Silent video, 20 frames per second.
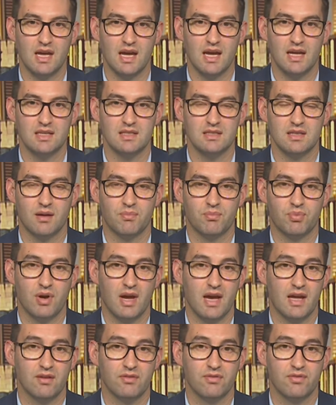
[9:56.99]
and I'm
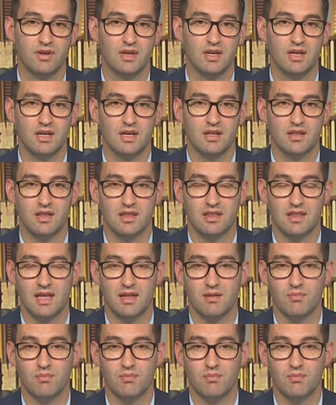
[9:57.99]
proud of the